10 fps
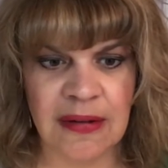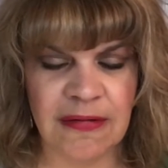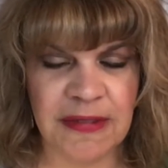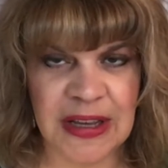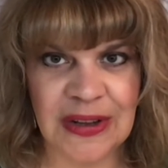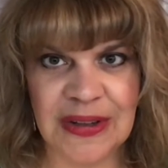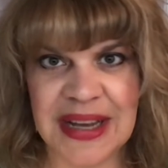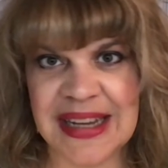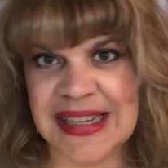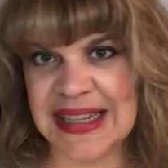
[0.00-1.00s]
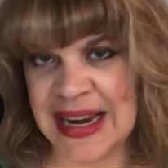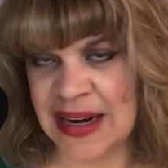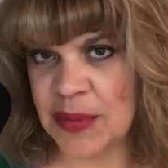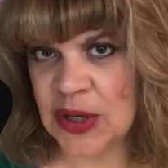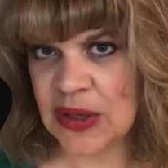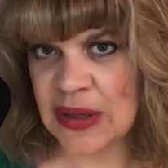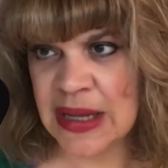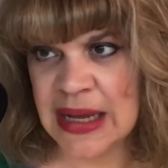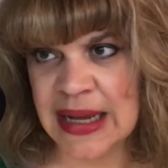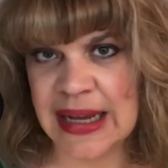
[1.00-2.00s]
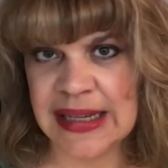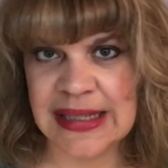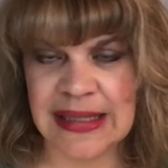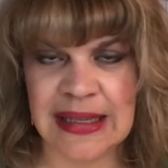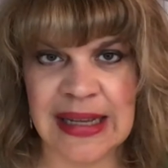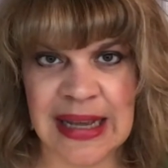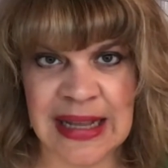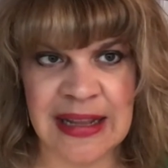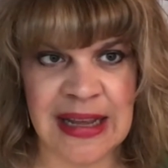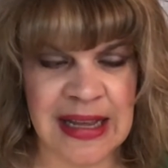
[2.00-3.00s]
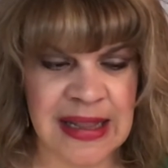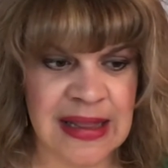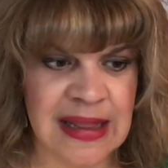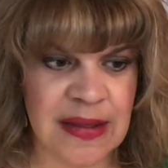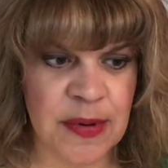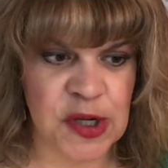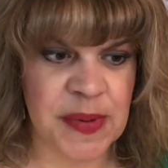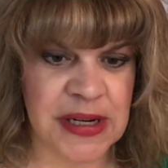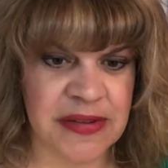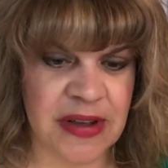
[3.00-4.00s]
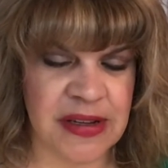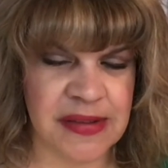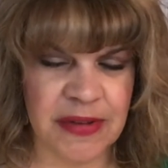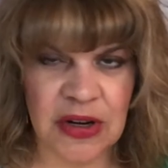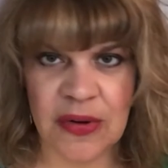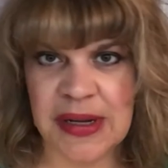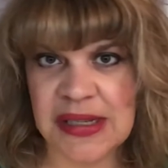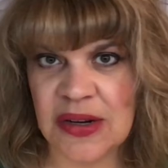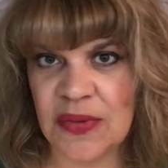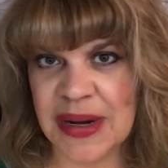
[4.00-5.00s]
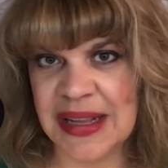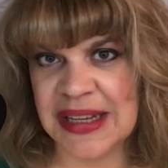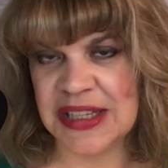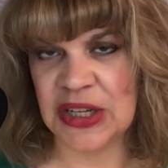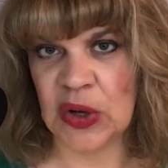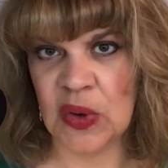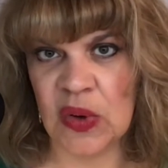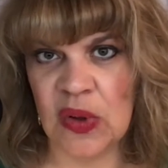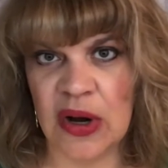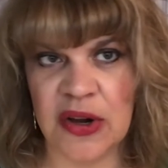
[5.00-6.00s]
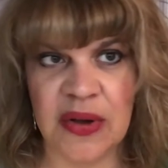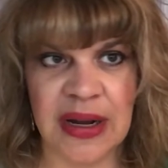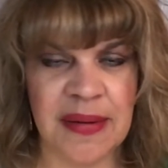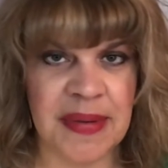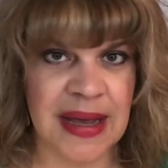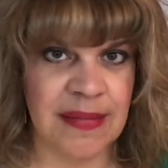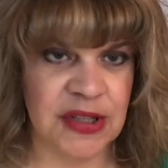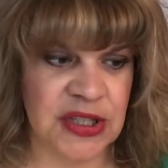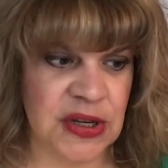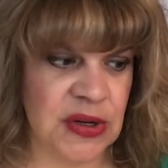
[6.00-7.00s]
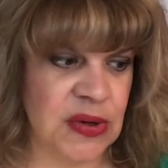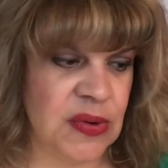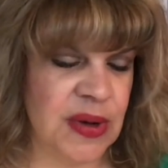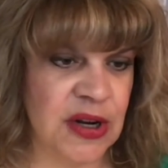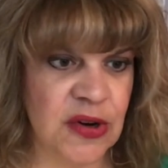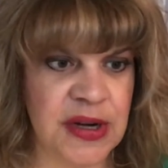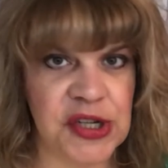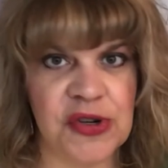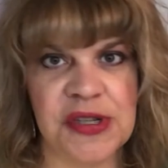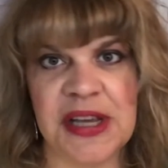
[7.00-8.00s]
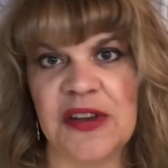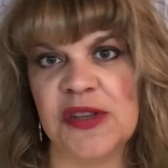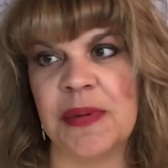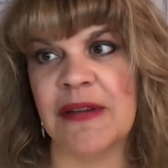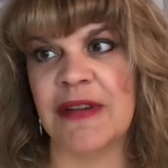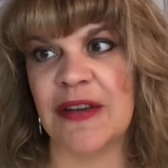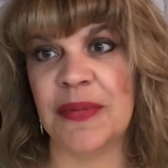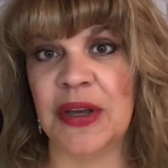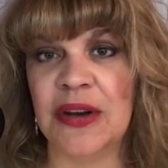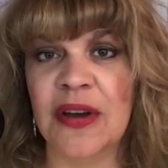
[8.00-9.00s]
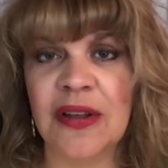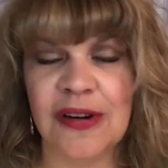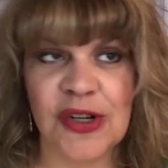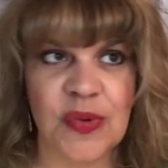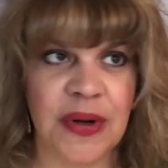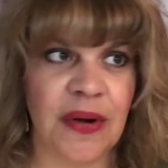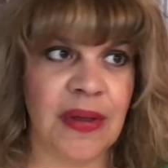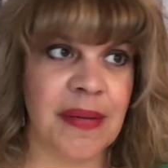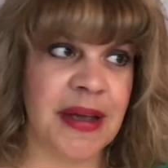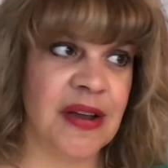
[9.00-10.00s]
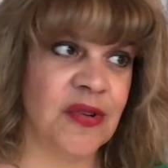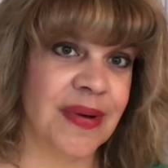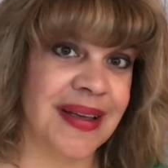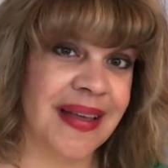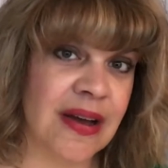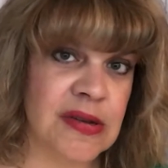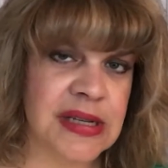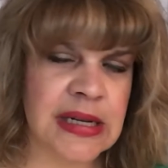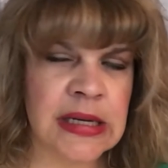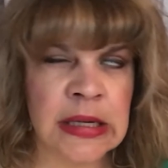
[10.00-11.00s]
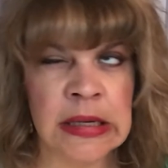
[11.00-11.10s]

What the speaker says: field as attainable, in the perspective as, is it a realistic goal? Are you going to be able to increase your sales by $5 million when you're only making 20,000?